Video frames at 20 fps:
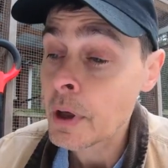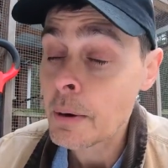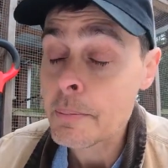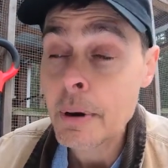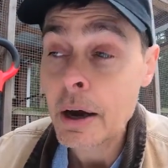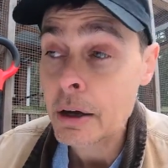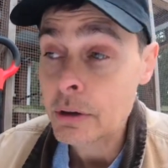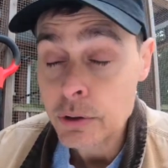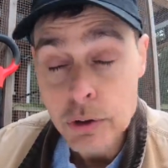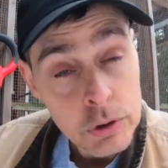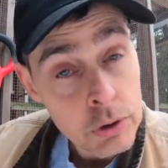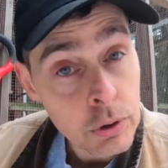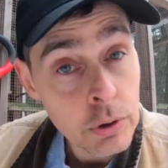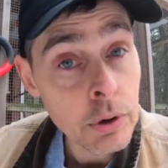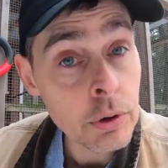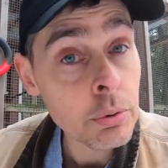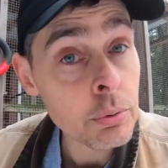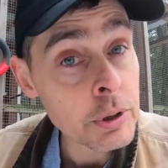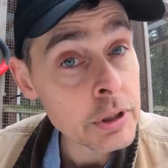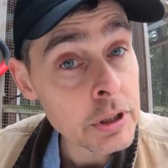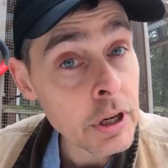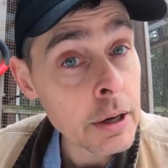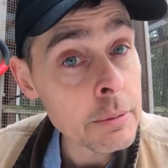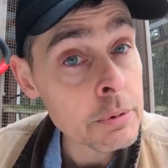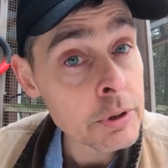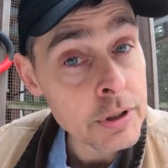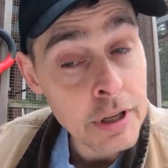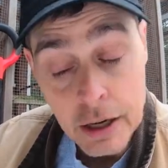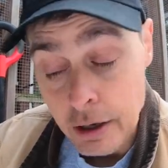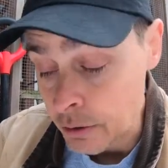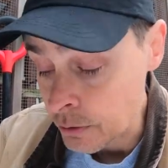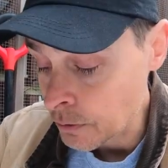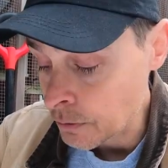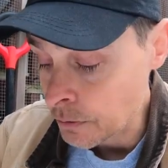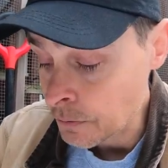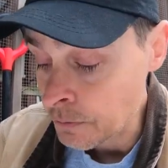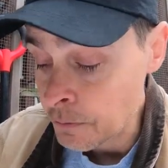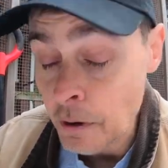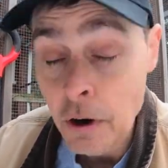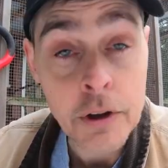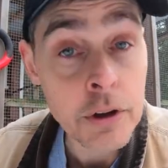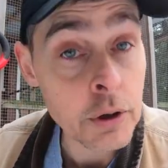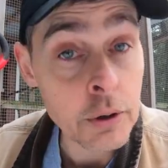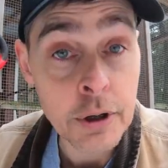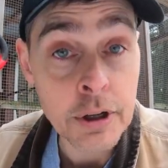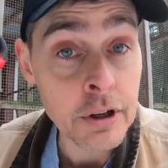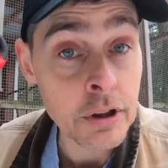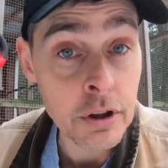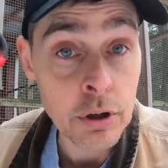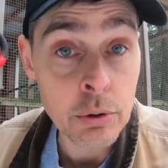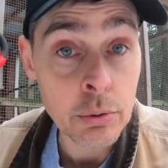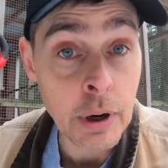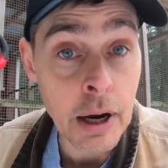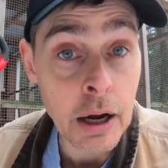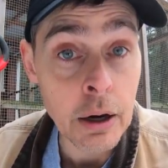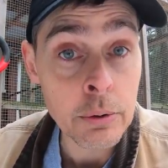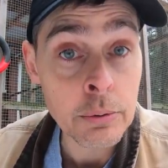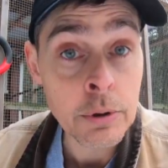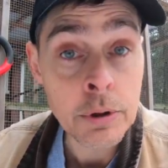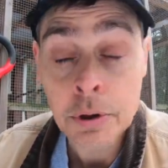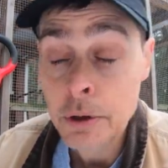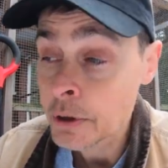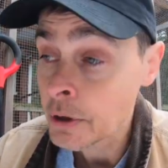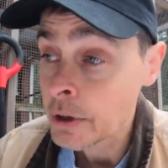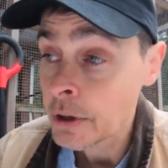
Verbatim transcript: about two to three times down farther into the ground